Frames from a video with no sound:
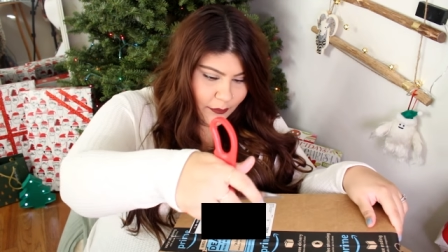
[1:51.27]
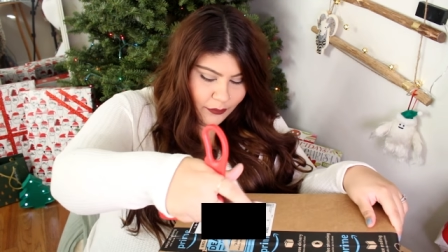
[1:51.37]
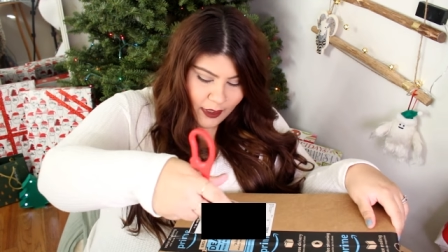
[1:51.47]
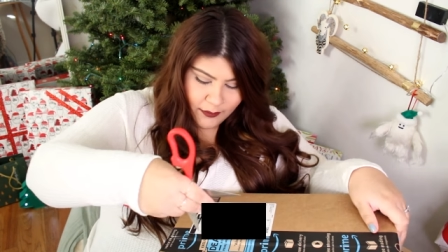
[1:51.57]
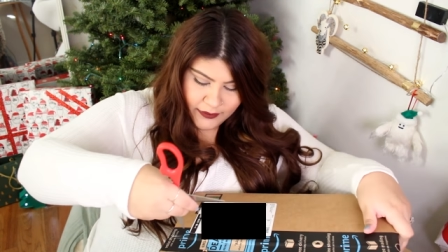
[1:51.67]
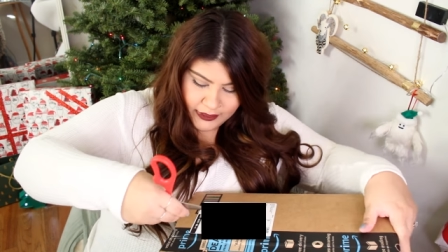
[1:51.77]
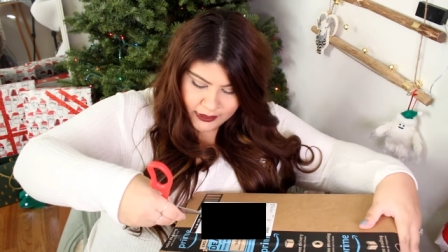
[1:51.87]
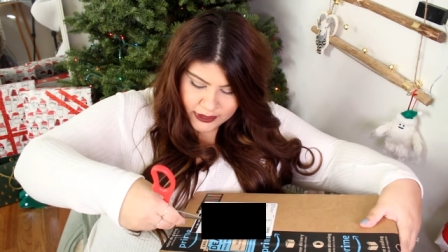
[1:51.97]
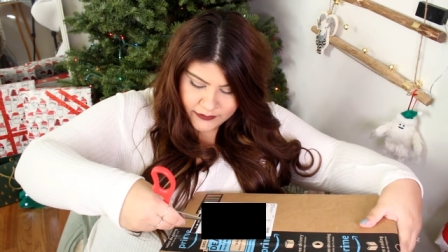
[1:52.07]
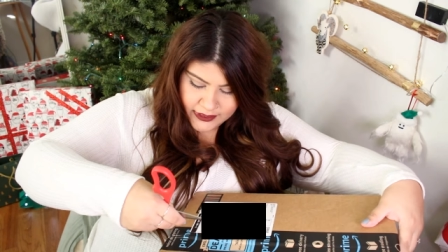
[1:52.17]
Probably going
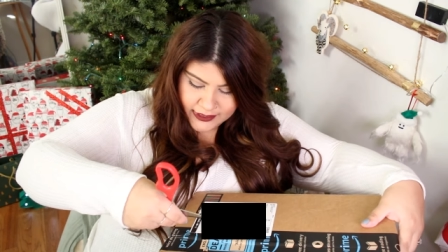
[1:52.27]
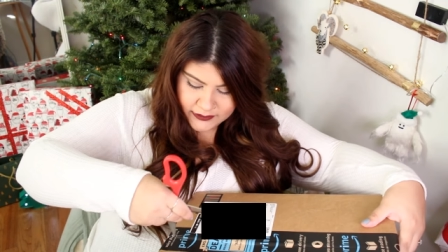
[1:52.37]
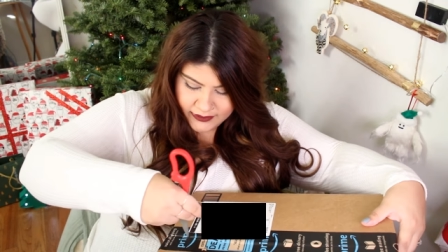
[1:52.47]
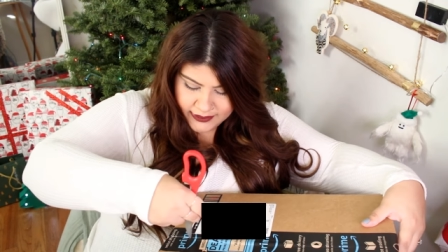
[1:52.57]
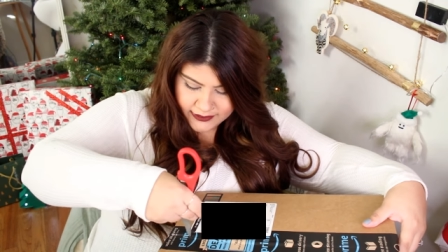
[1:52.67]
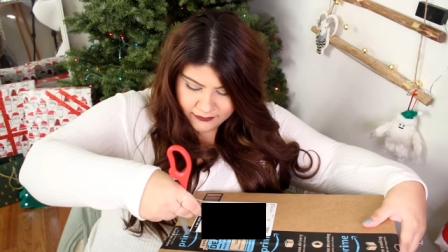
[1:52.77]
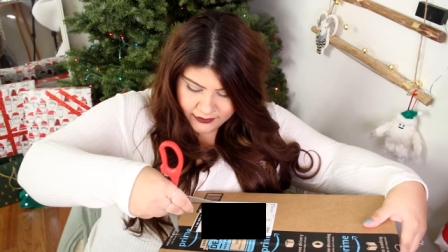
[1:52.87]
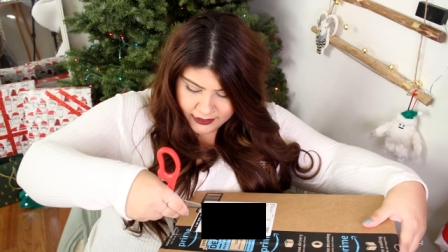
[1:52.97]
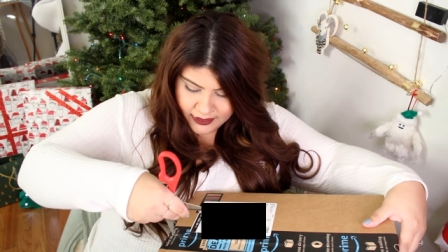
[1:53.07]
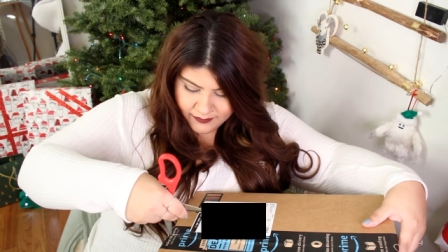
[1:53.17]
to do it this way because I
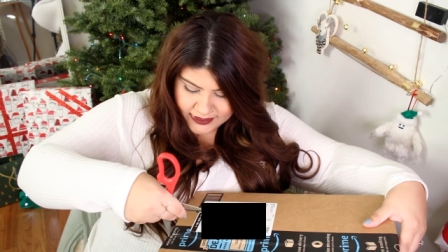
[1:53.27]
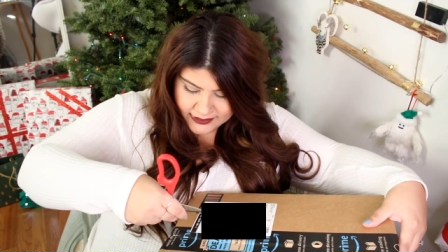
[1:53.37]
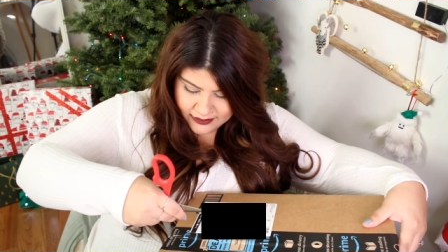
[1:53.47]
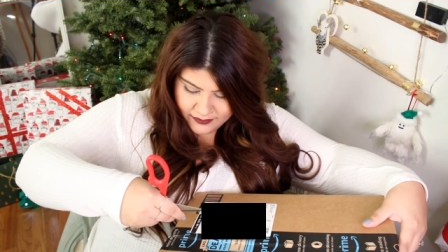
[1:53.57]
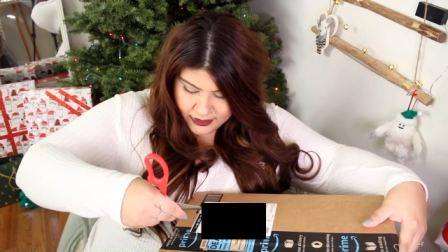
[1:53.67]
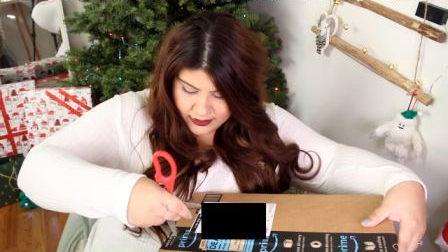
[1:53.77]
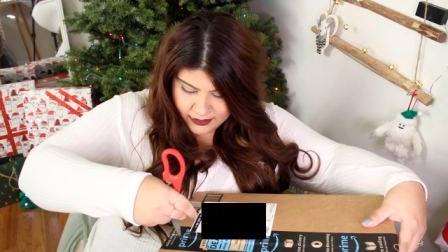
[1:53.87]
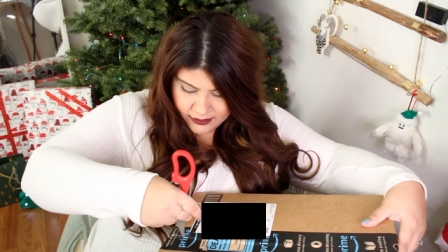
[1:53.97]
don't want to cut my stomach.